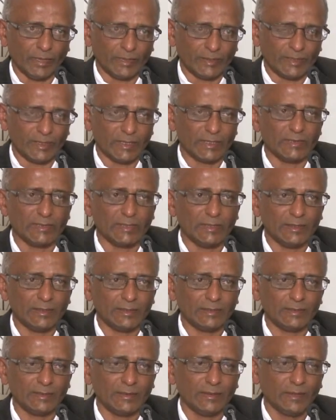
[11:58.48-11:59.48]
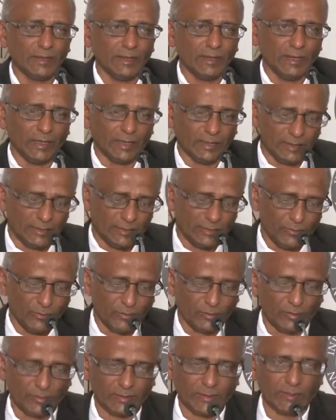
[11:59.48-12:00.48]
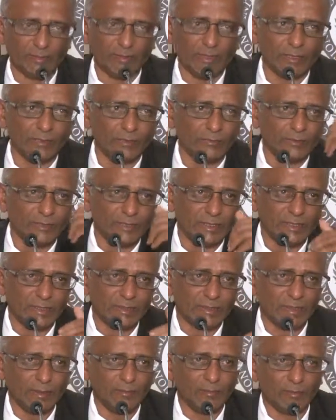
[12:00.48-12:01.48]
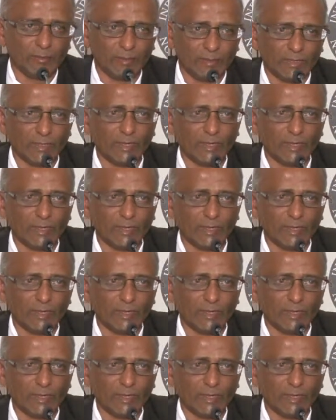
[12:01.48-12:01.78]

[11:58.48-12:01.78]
a residence, it is not subject to GST because the